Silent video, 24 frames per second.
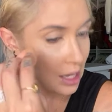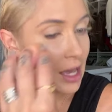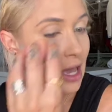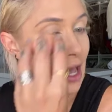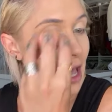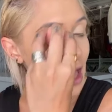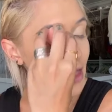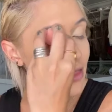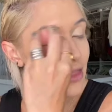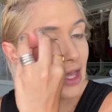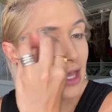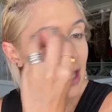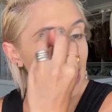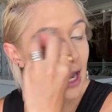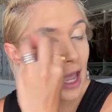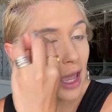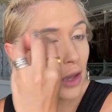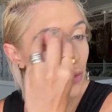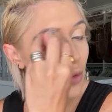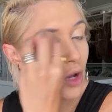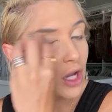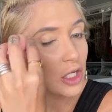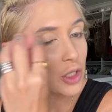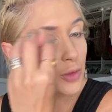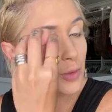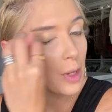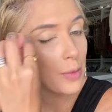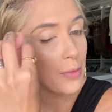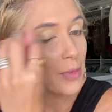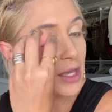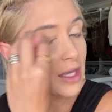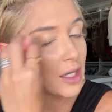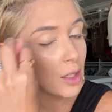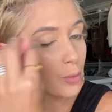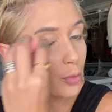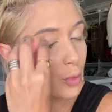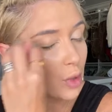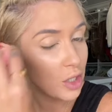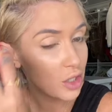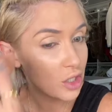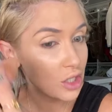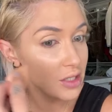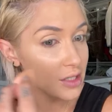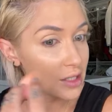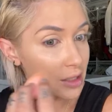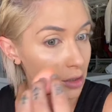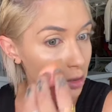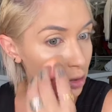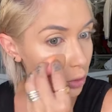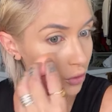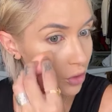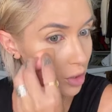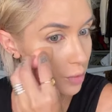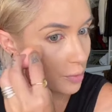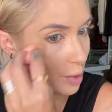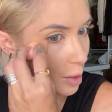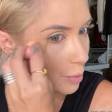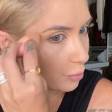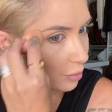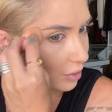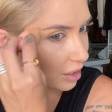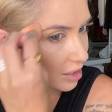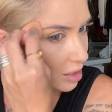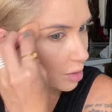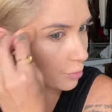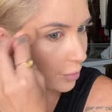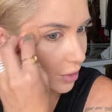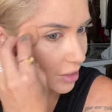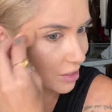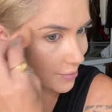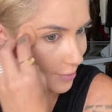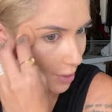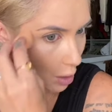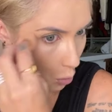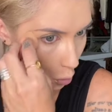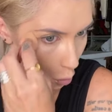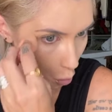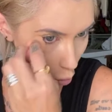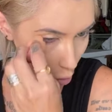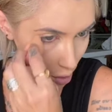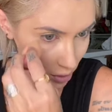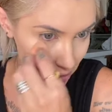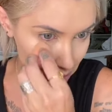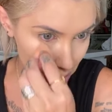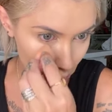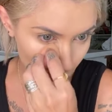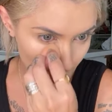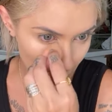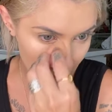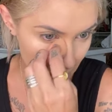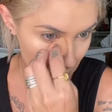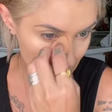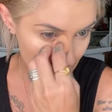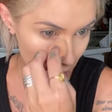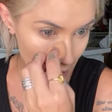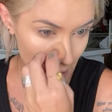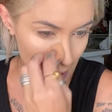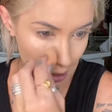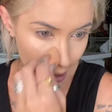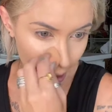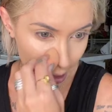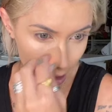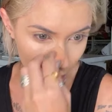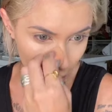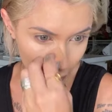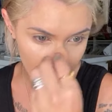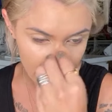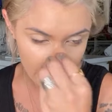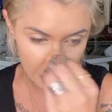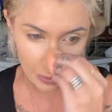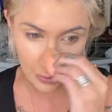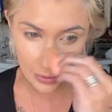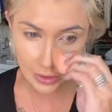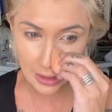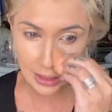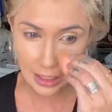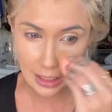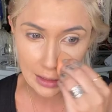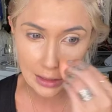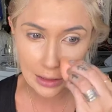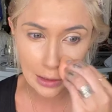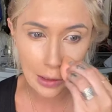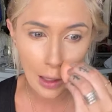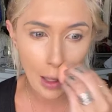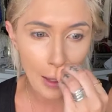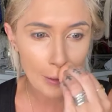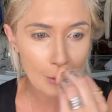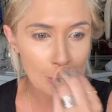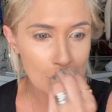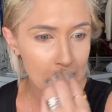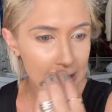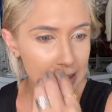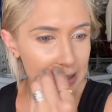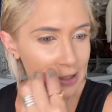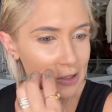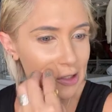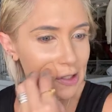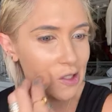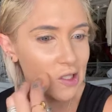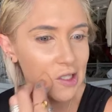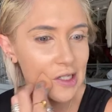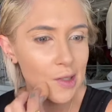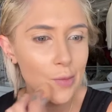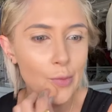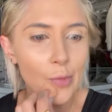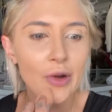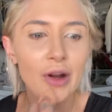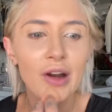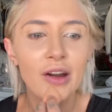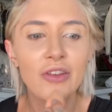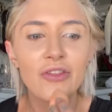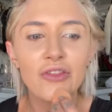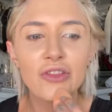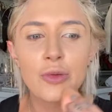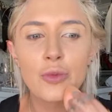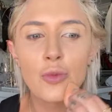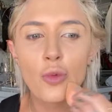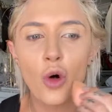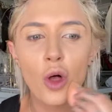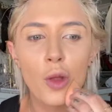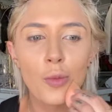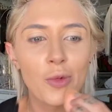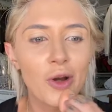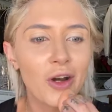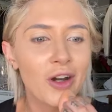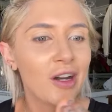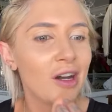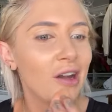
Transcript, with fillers: And then I wash my makeup brushes, including my blending buds, about once a week. And I always use this laundry detergent bar from Walmart.